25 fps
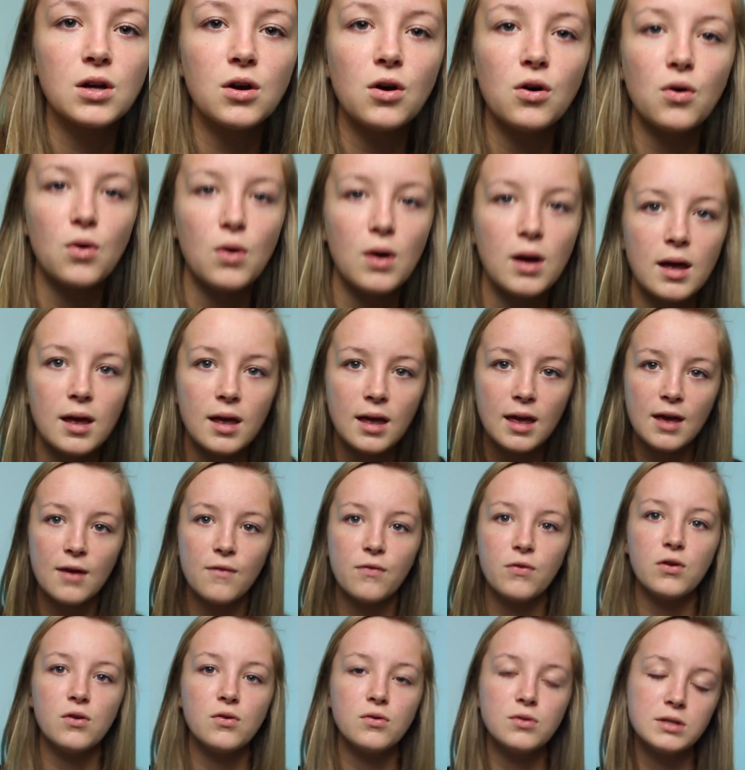So
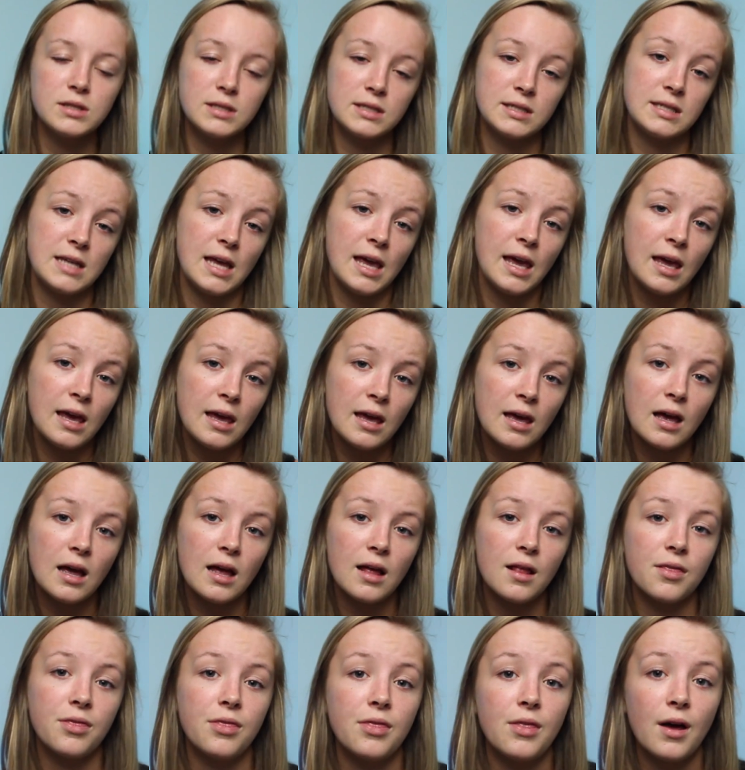if you see
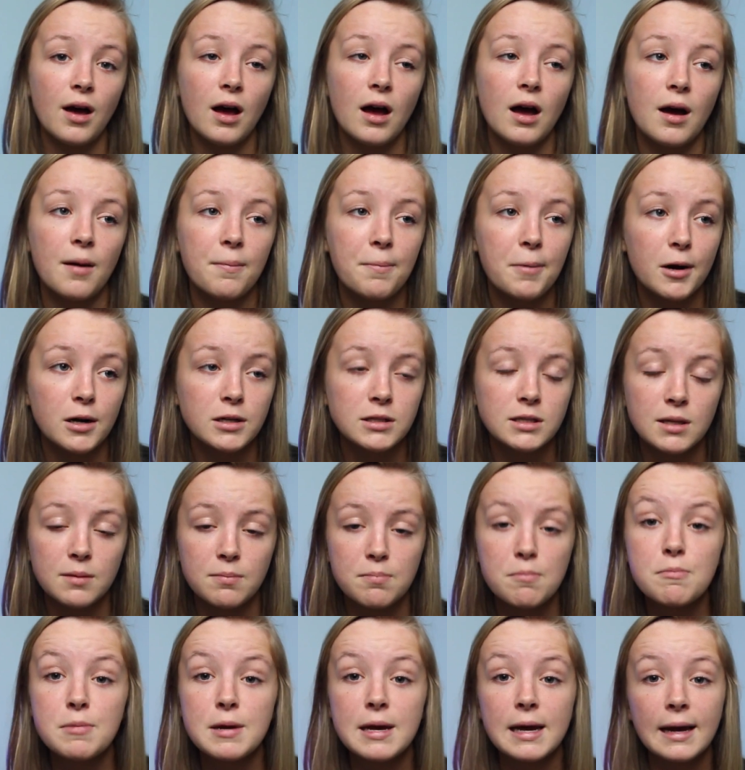a
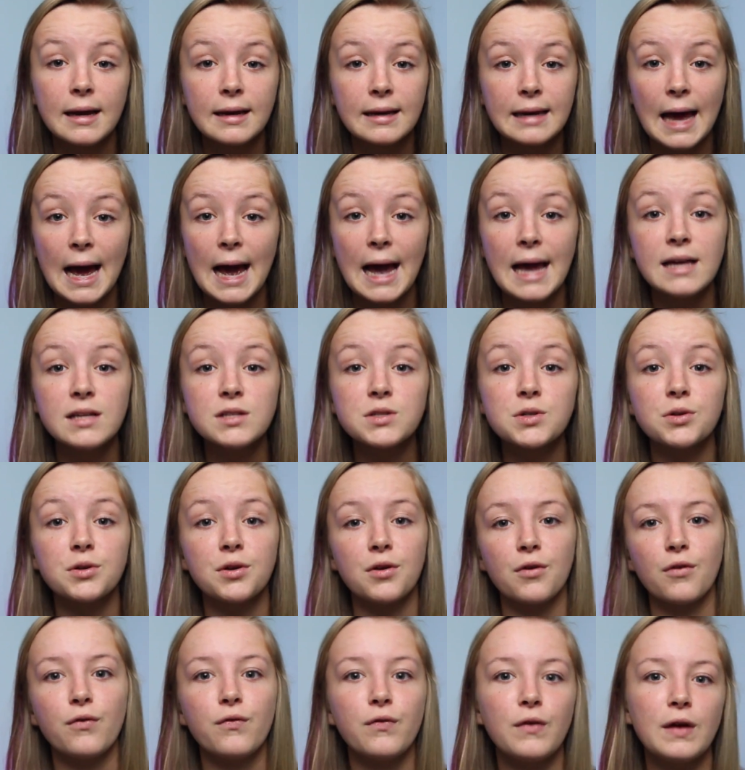person being nice or
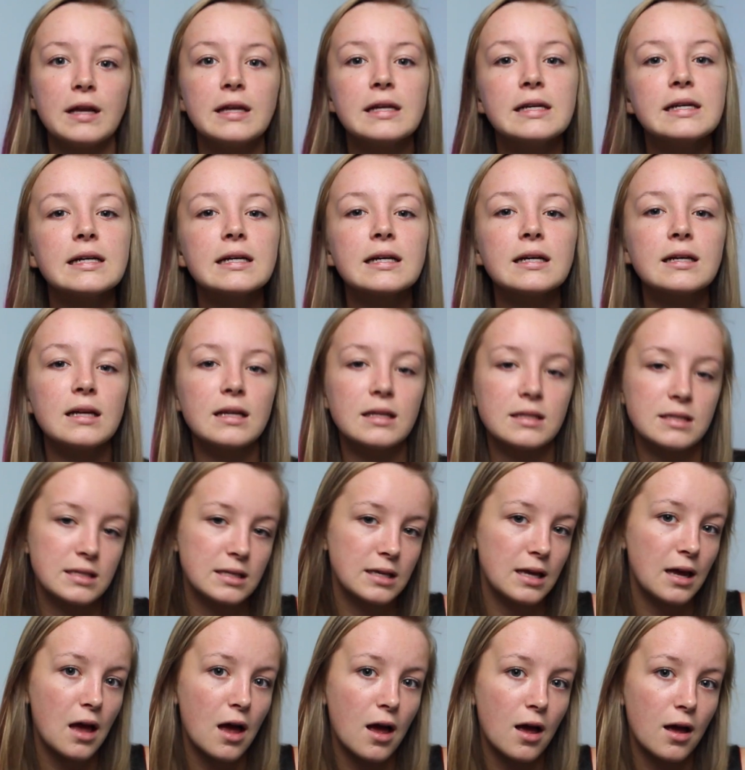defending
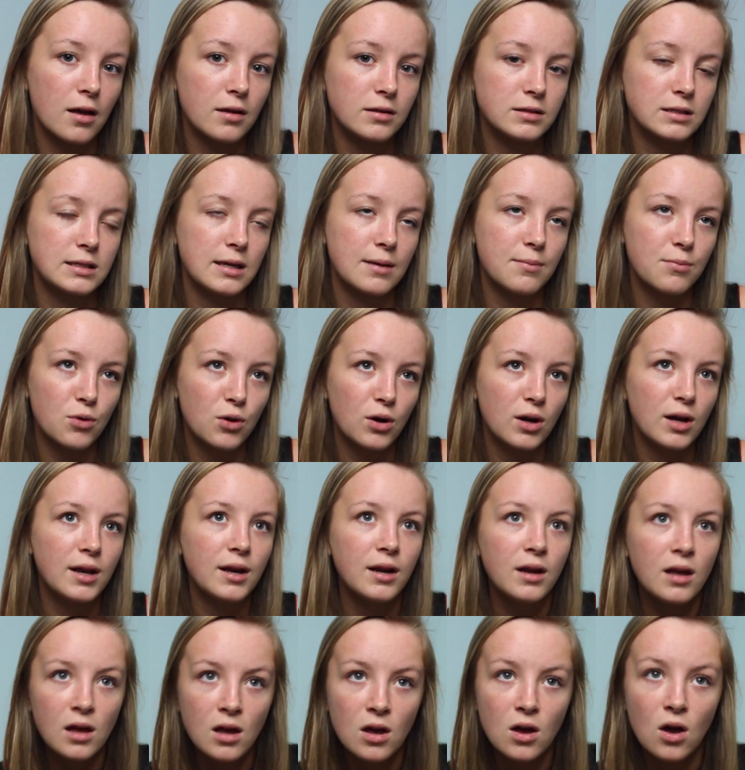
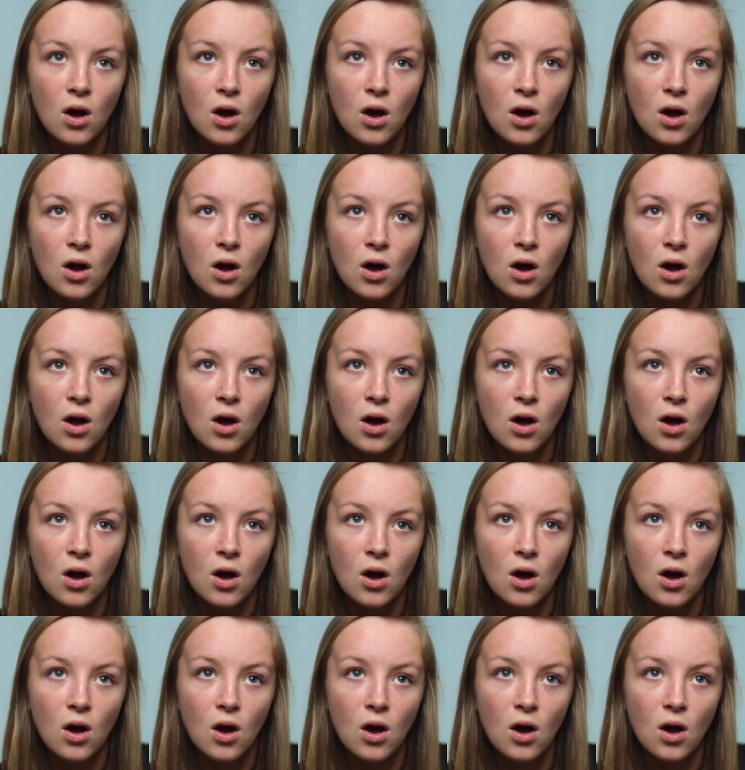someone